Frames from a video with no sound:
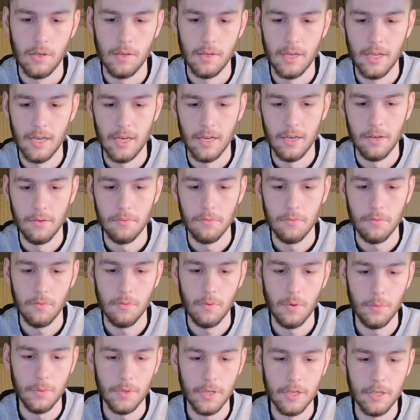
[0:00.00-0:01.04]
Now
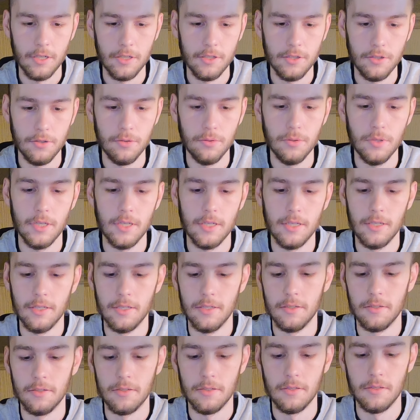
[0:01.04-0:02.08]
what we're going to do
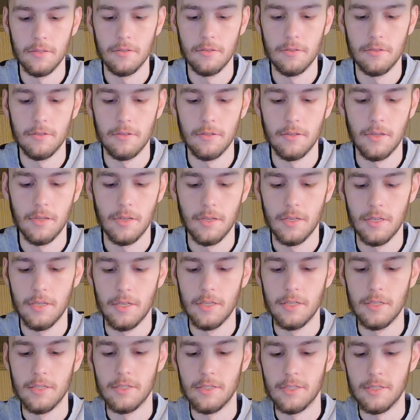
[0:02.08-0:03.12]
is
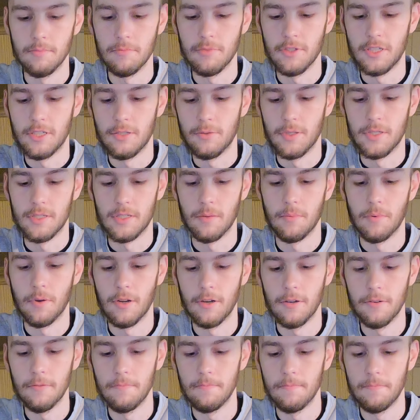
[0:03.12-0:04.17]
simply twist
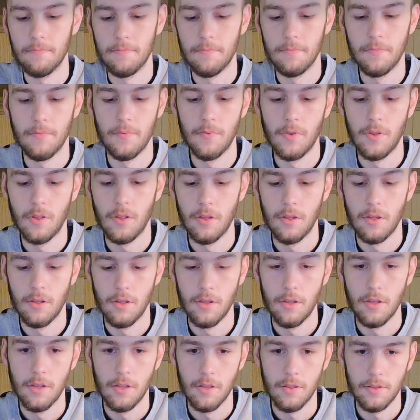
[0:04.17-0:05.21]
apart
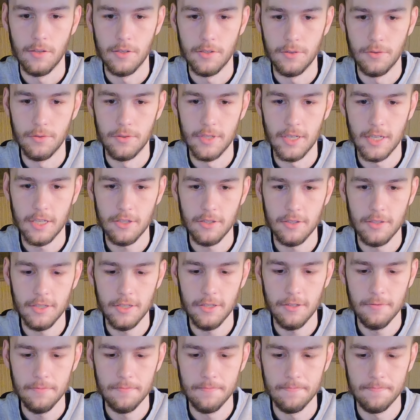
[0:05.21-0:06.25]
the two sections
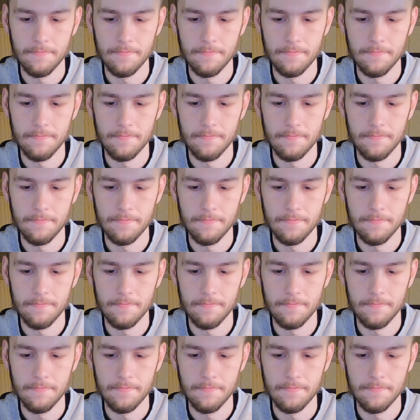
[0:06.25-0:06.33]
here.